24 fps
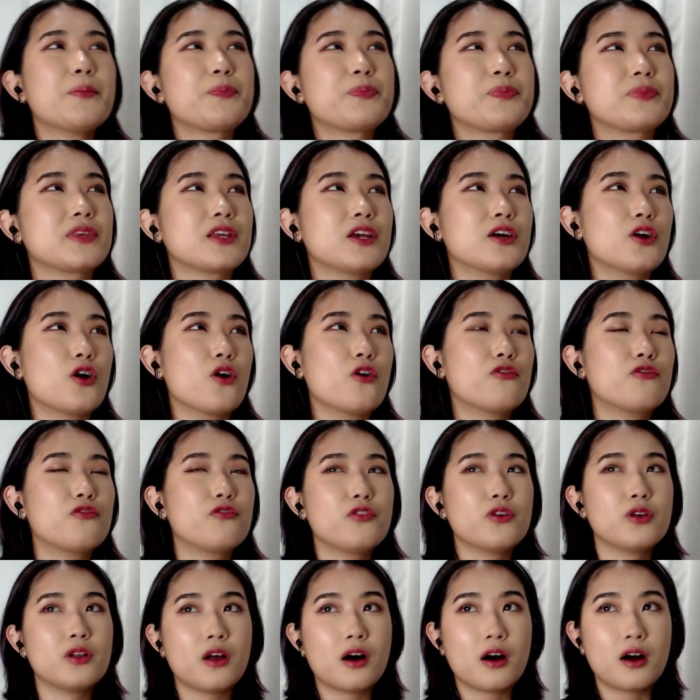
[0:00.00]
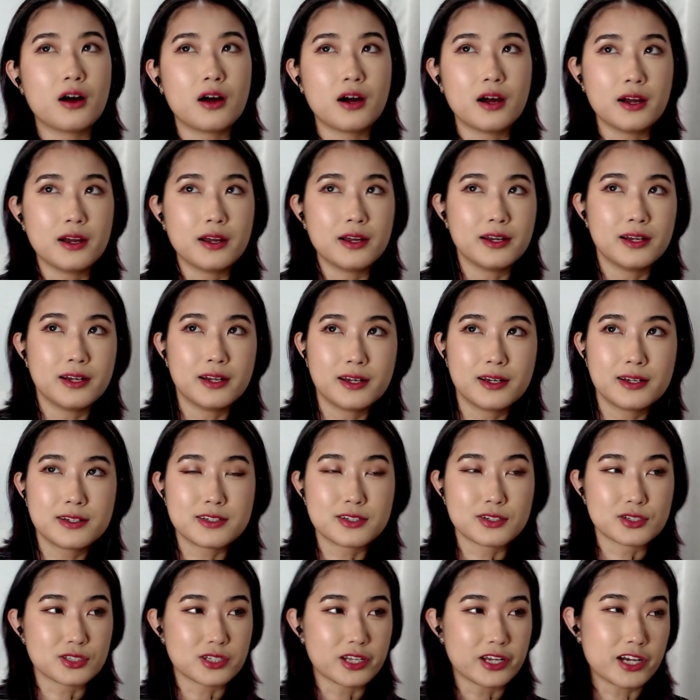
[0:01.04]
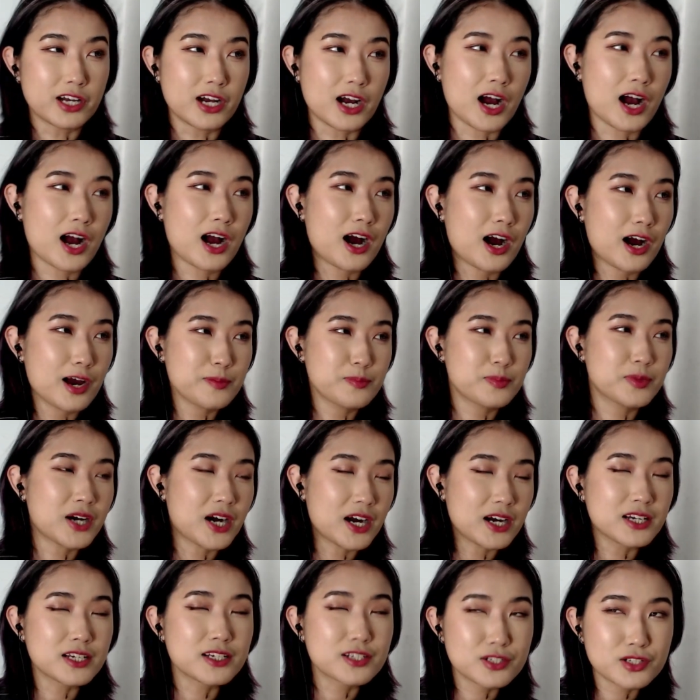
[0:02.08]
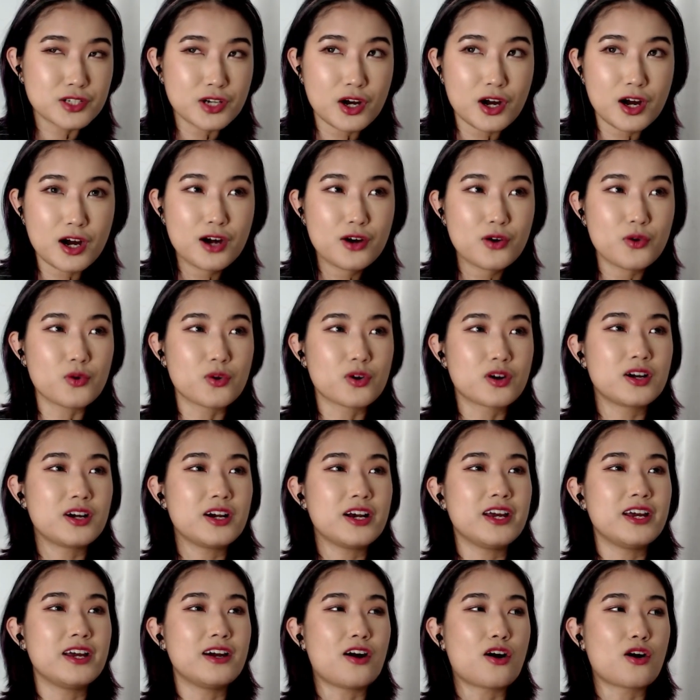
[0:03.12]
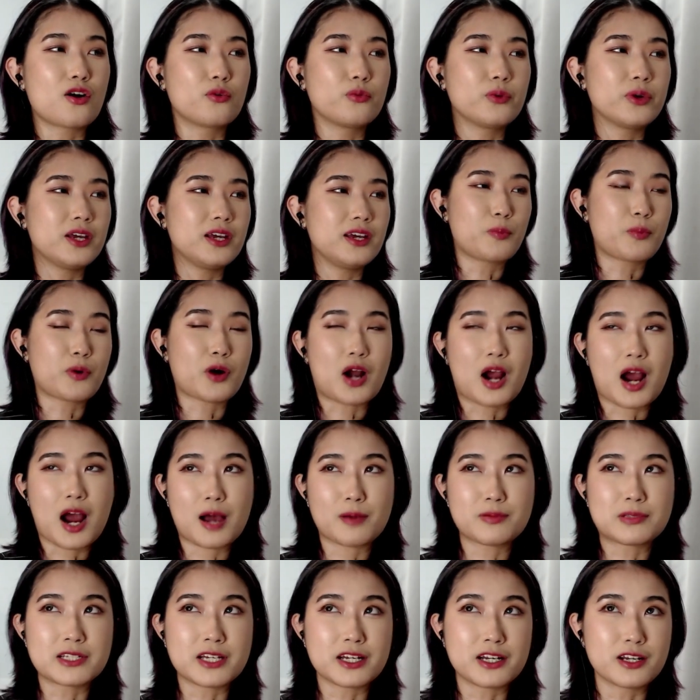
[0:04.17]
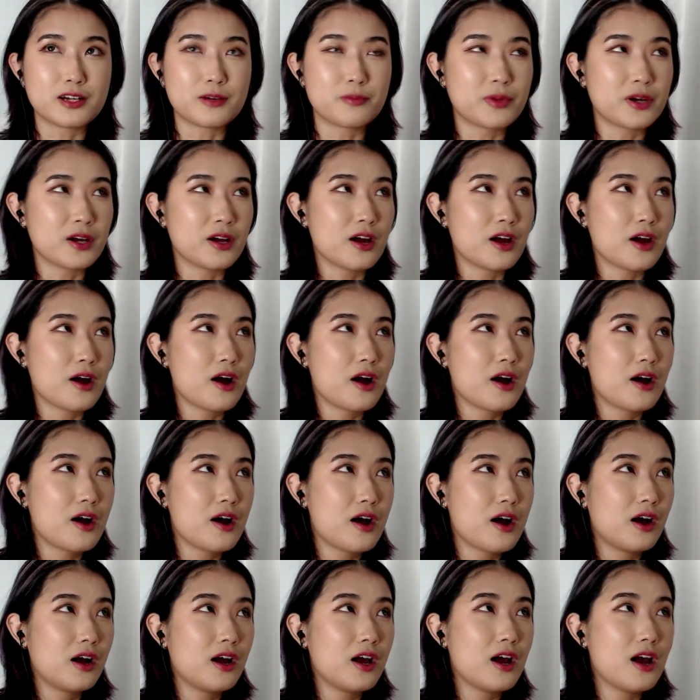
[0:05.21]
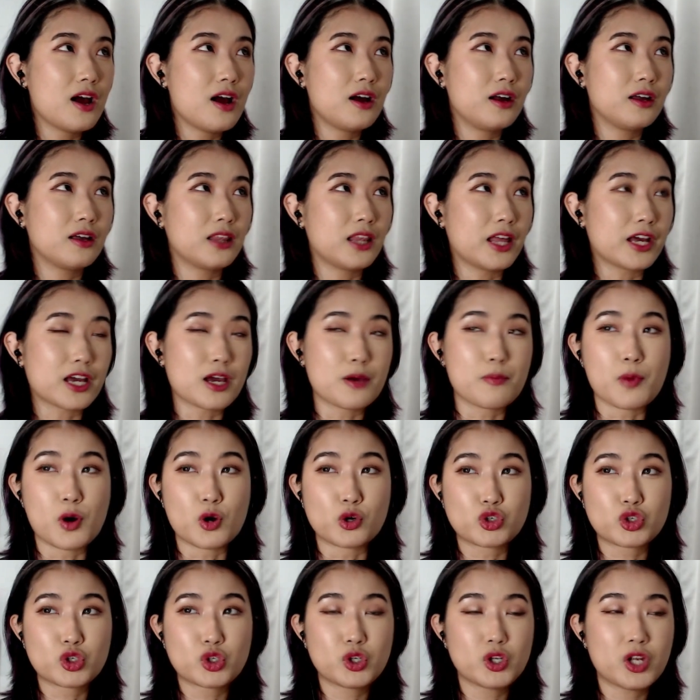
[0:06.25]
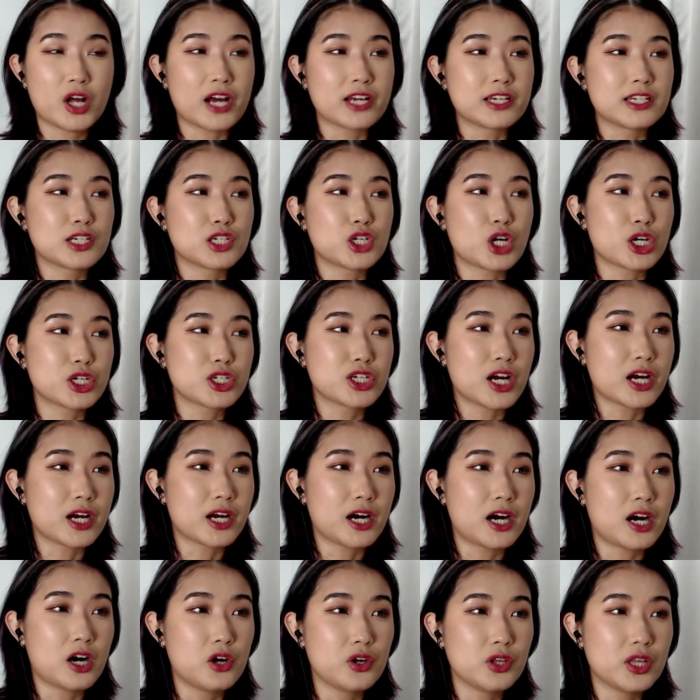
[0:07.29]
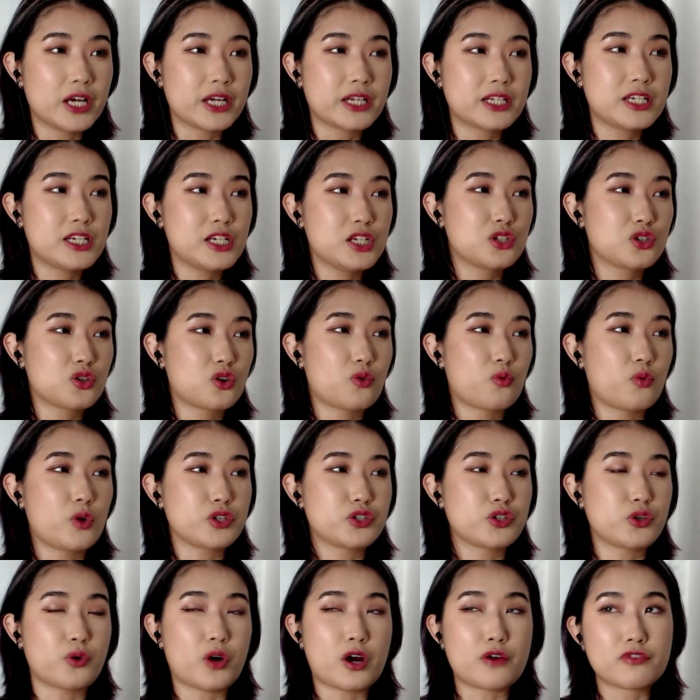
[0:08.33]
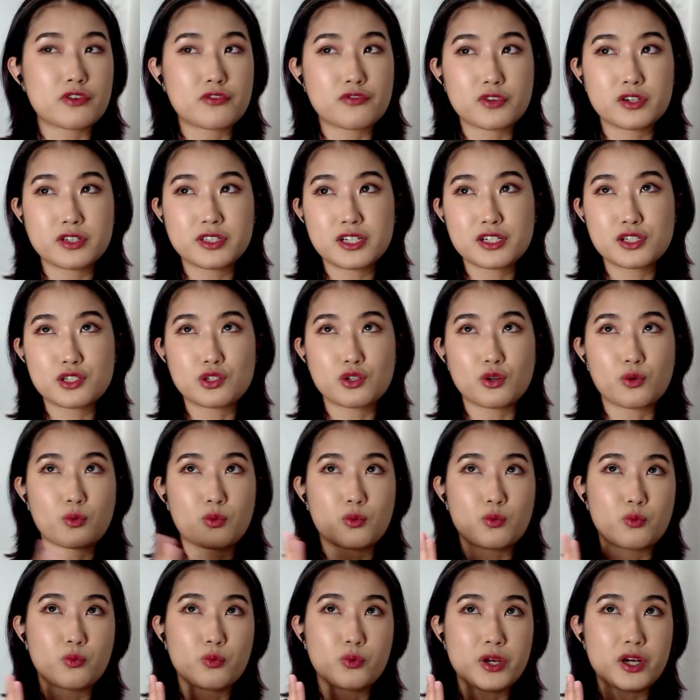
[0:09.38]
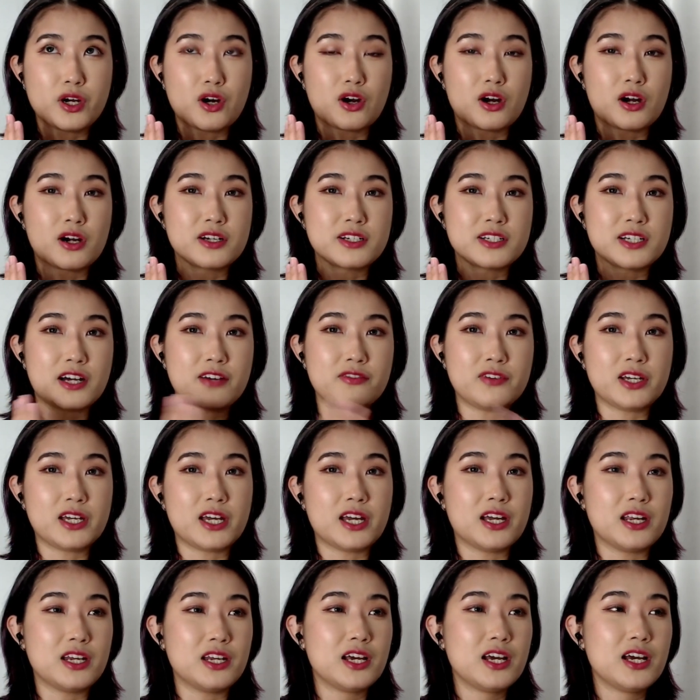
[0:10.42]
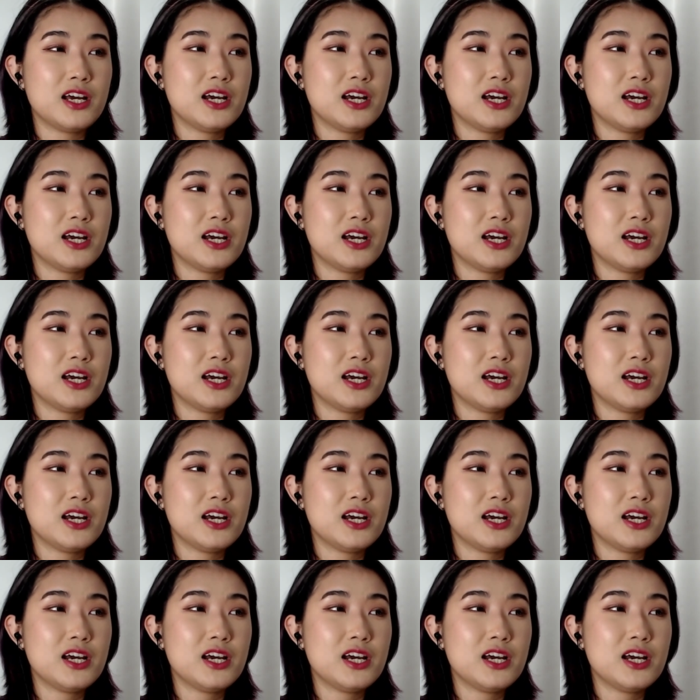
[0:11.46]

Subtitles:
you know, full on just like a hype kind of song, or are we perhaps getting a bit like emotional. I did not check out like teaser whatsoever for this, so we are diving in